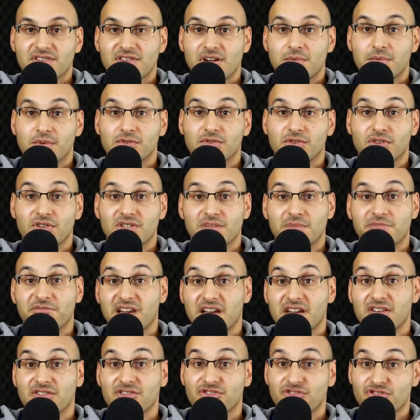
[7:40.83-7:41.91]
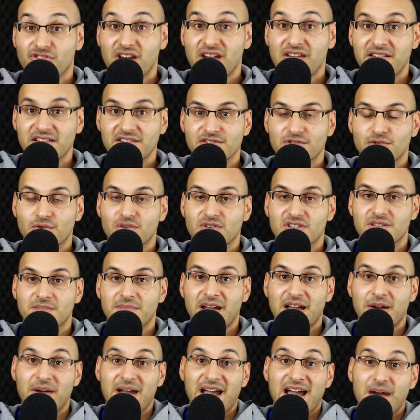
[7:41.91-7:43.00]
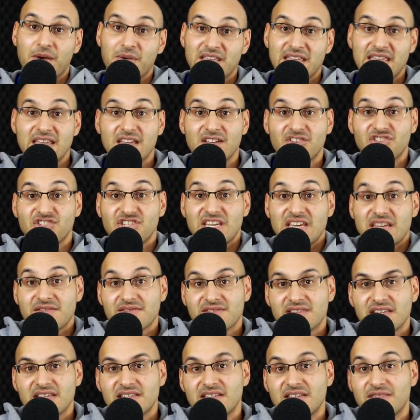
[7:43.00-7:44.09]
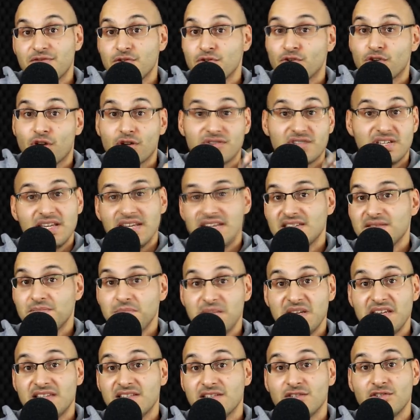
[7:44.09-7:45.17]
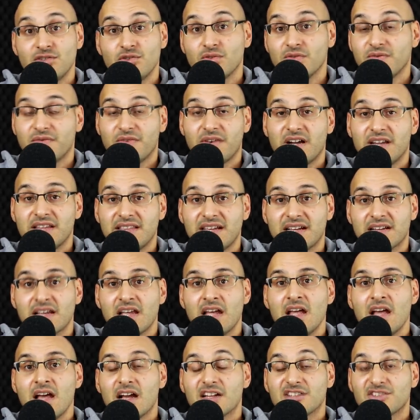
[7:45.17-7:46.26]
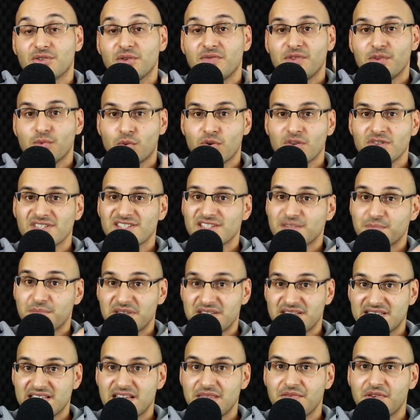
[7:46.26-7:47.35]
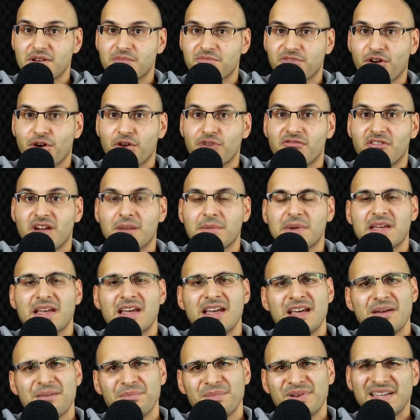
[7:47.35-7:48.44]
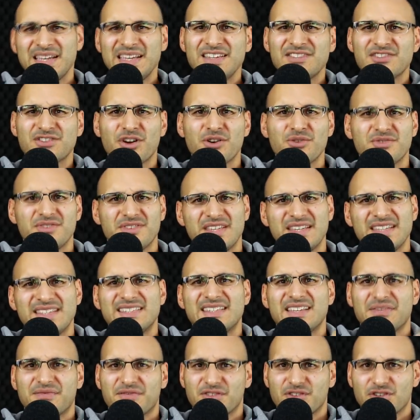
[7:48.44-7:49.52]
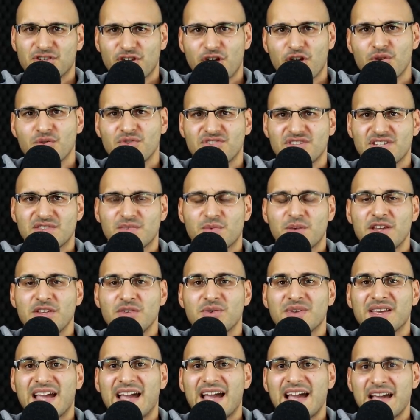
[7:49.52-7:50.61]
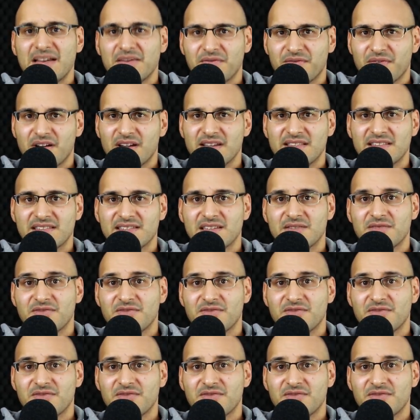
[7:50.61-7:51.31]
example, Dr. Brett Contreras talks about how he achieves this. If you go to his media, you'll find that. And so if you want specific programming, please go to these different coaches where you can find this